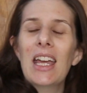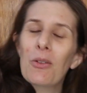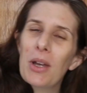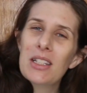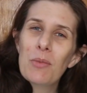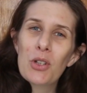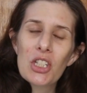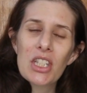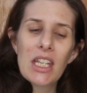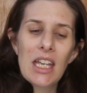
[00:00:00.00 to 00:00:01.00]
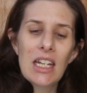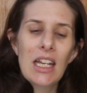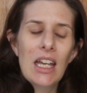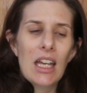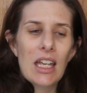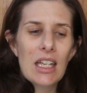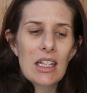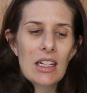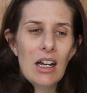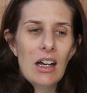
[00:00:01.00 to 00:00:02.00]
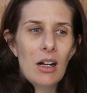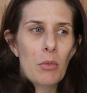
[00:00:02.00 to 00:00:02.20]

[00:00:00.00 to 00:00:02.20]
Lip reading: It wakes up your skin. It